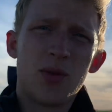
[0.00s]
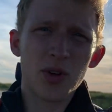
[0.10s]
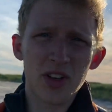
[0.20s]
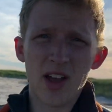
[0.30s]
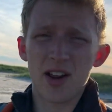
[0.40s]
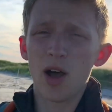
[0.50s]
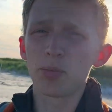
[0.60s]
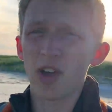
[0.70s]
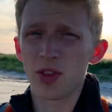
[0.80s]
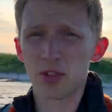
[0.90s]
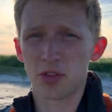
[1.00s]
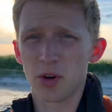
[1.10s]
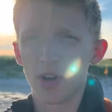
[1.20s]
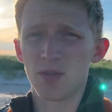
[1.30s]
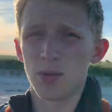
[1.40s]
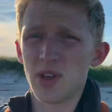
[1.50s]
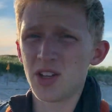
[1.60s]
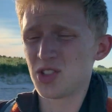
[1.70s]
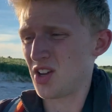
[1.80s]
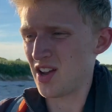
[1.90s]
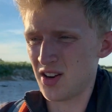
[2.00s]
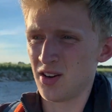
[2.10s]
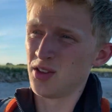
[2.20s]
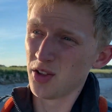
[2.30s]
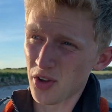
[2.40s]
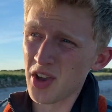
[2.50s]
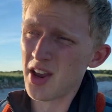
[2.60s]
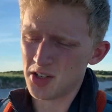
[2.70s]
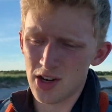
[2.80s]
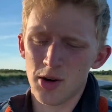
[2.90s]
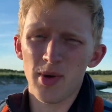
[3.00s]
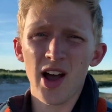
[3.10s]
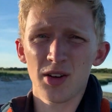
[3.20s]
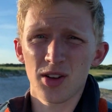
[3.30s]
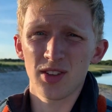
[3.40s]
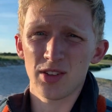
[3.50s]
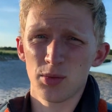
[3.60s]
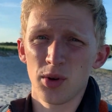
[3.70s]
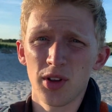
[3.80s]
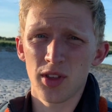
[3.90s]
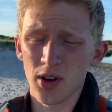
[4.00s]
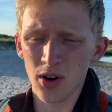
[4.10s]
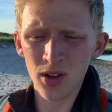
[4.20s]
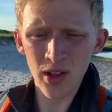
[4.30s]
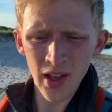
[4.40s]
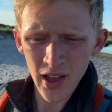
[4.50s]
really kind of help tell the story of the beach and the location that I'm at, because that's really the goal.